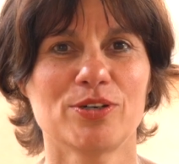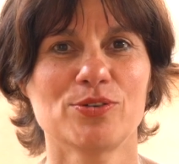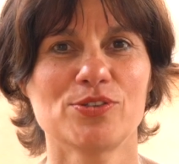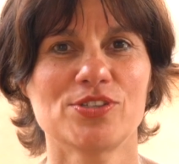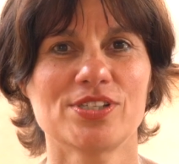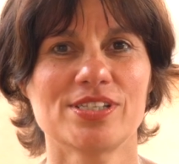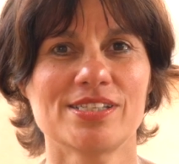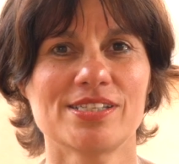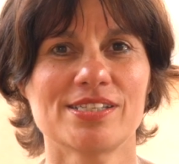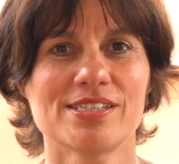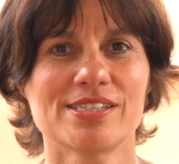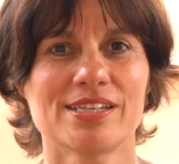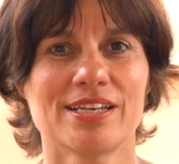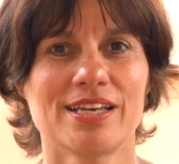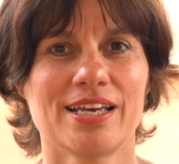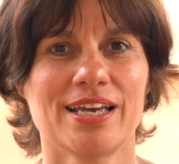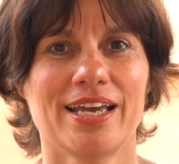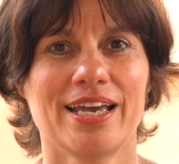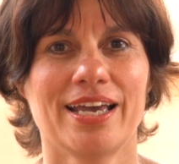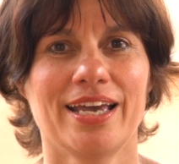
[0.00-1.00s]
poses,
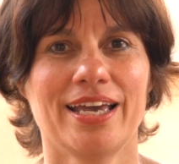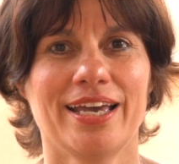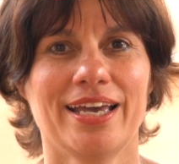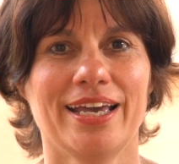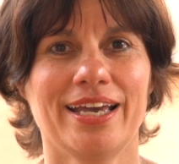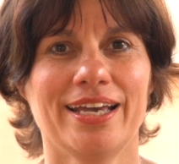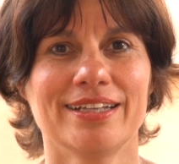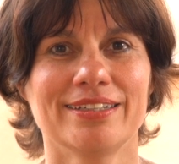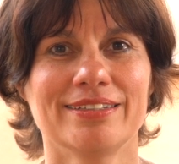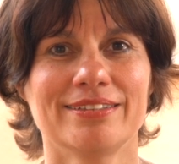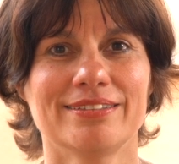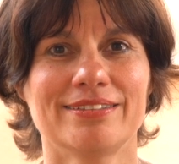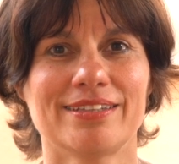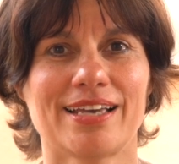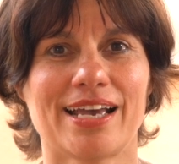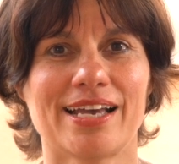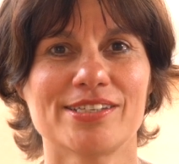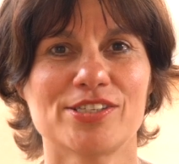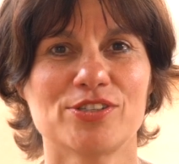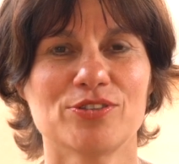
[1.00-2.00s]
and
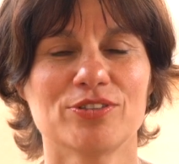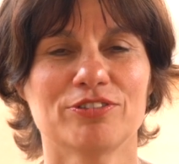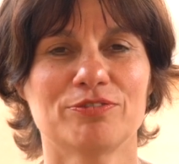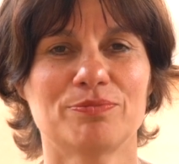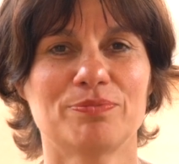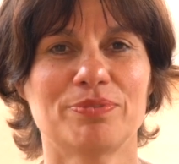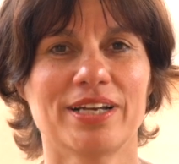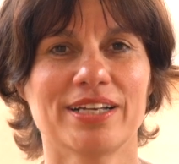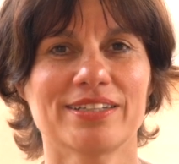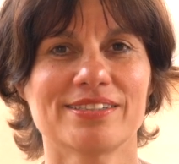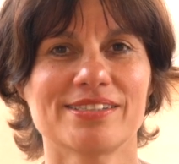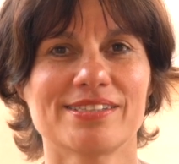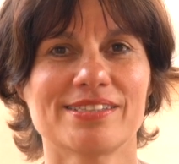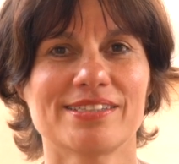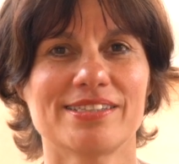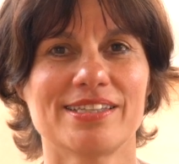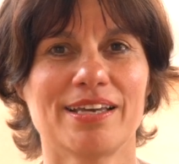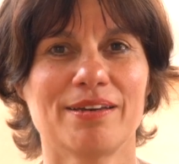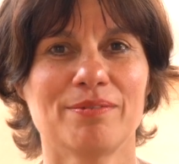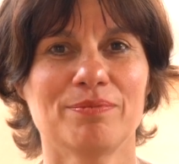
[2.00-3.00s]
as you have
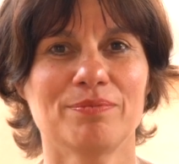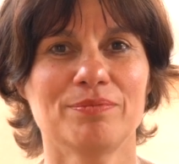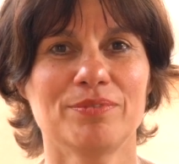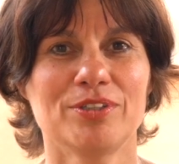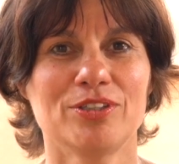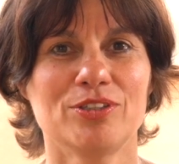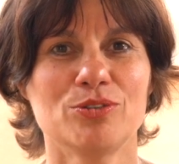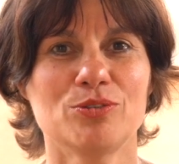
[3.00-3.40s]
practiced them,